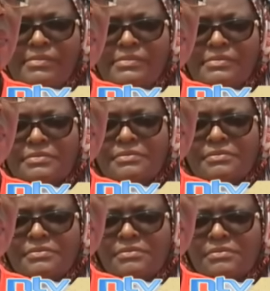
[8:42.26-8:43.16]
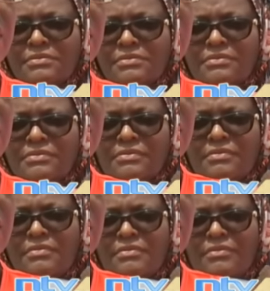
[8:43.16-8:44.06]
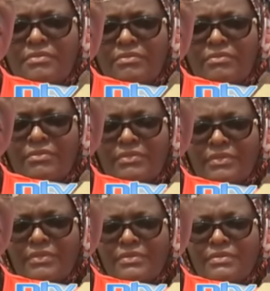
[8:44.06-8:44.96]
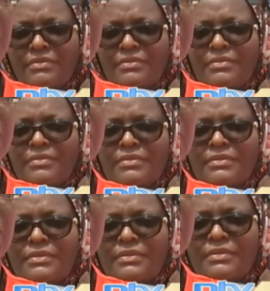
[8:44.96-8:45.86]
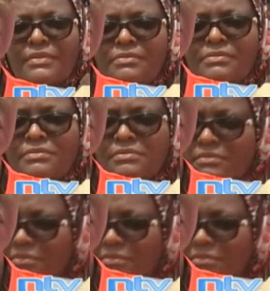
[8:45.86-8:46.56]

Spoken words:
(silent)